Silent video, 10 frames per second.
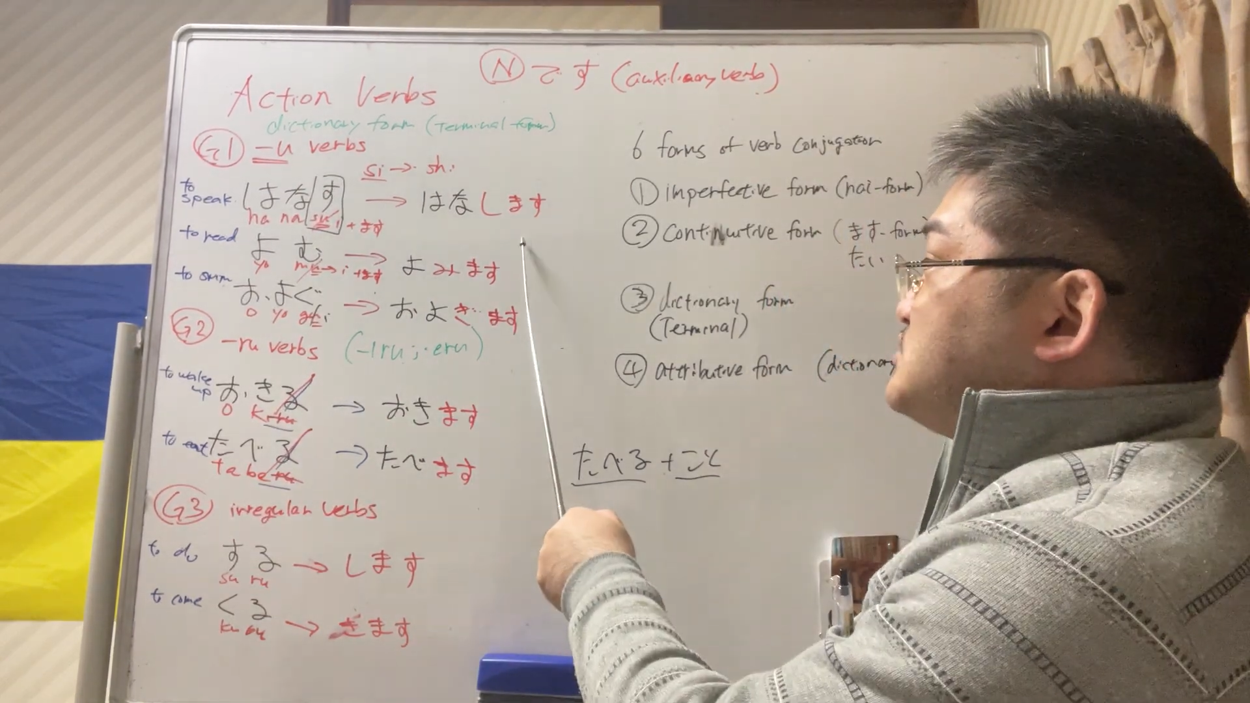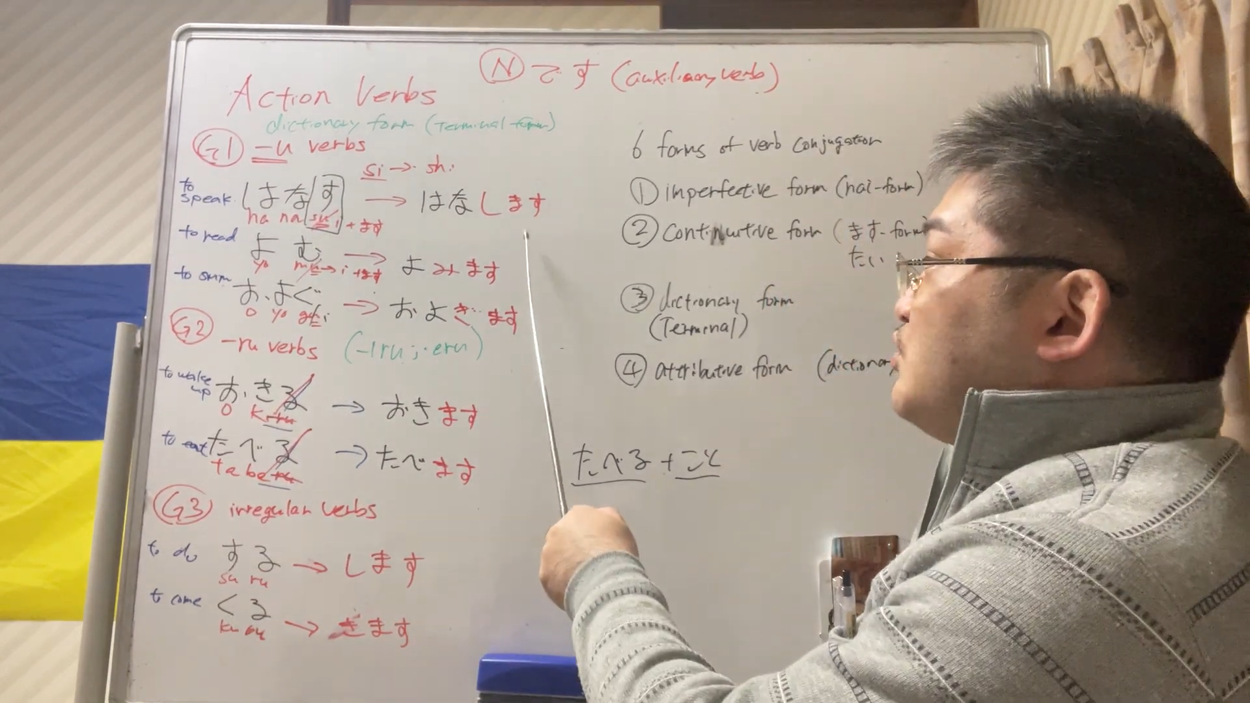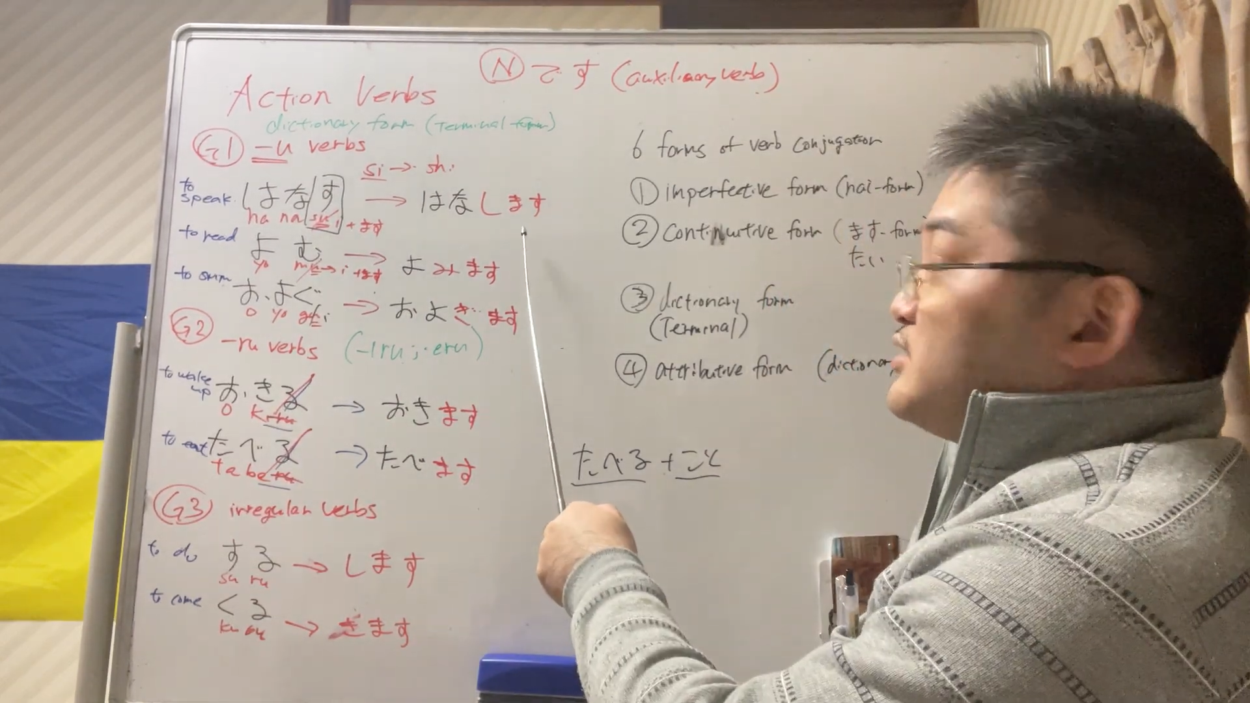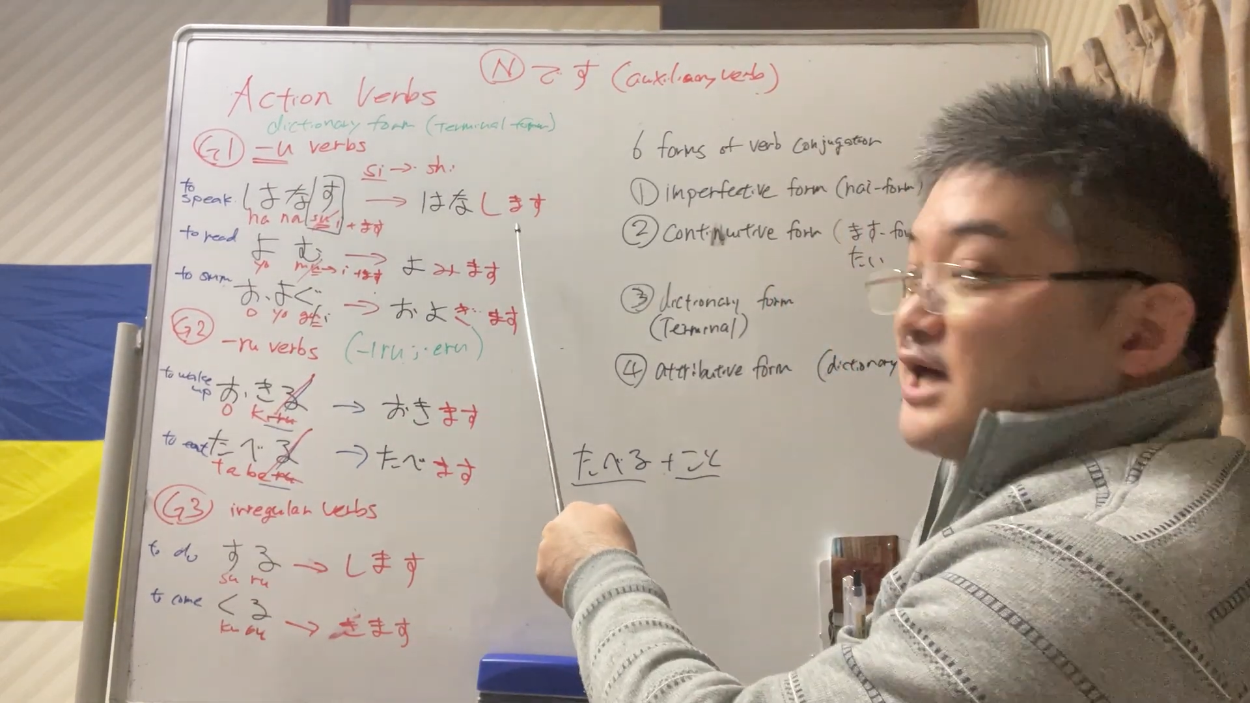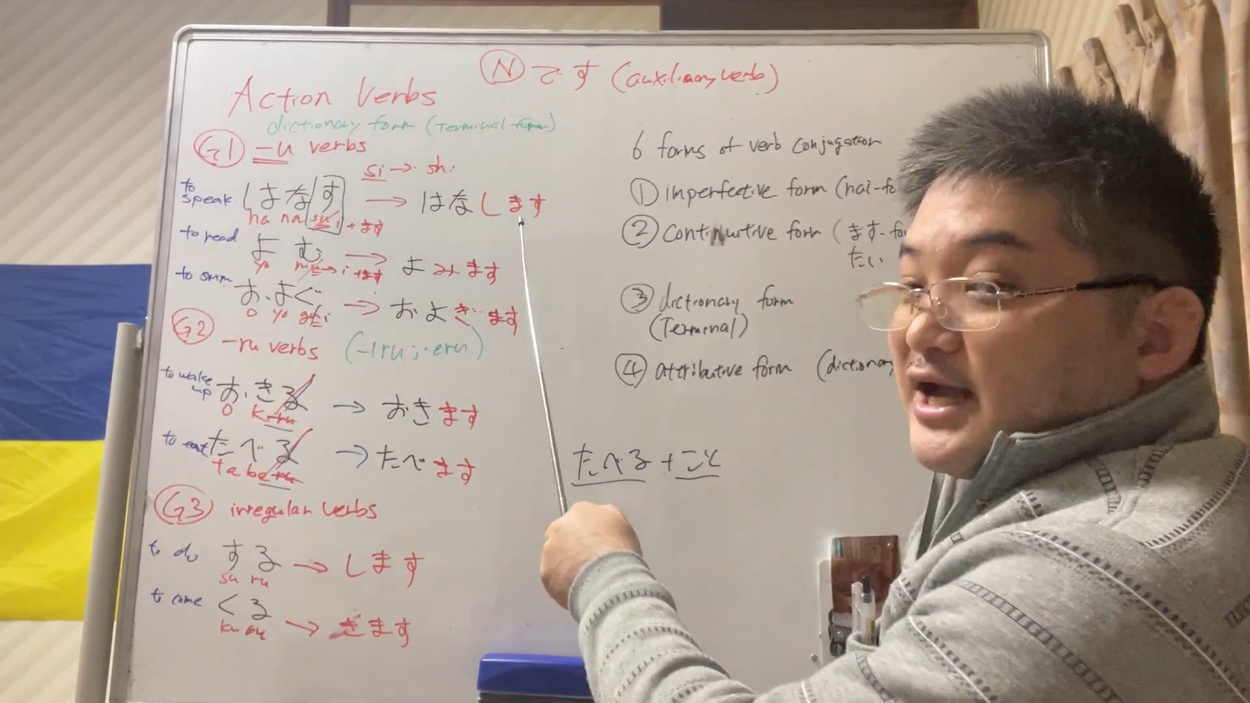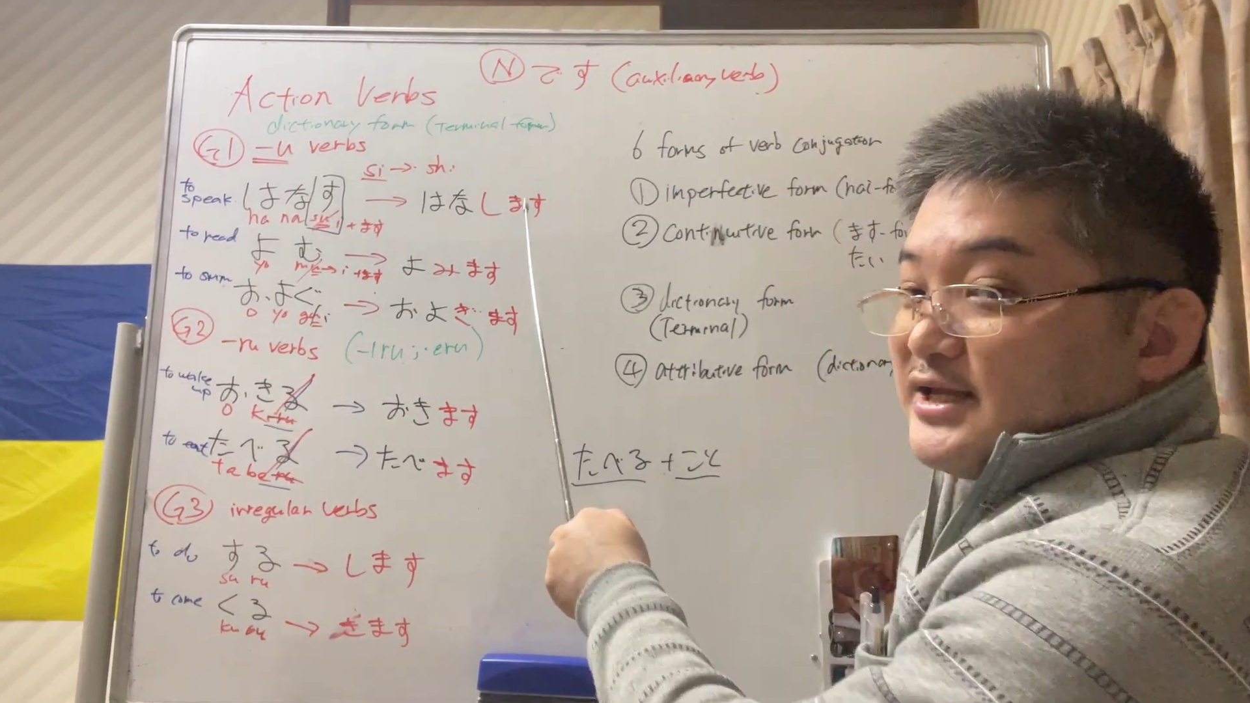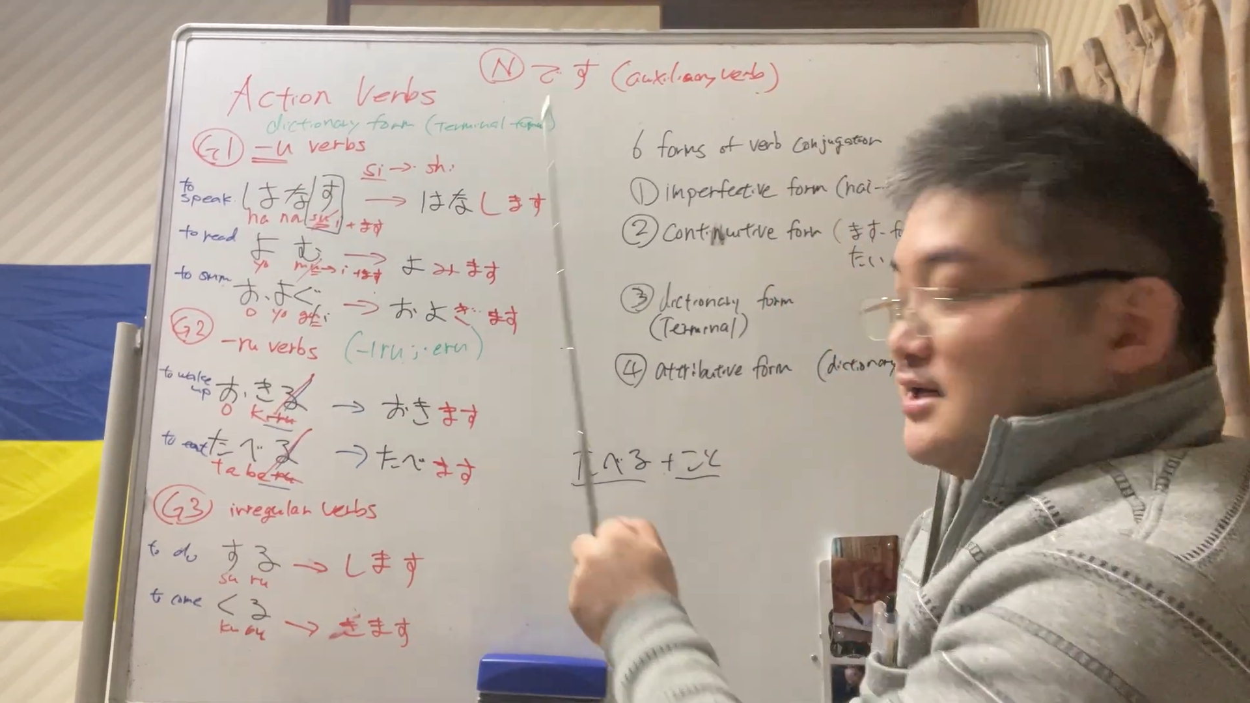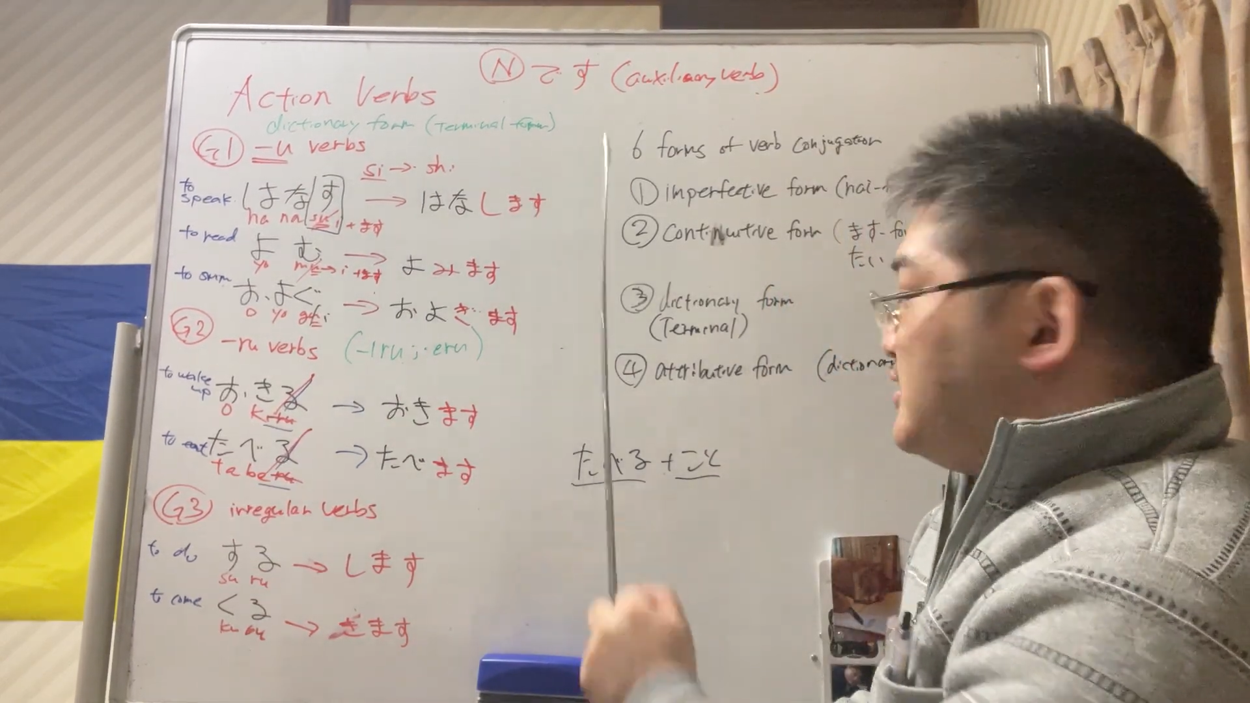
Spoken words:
or tai.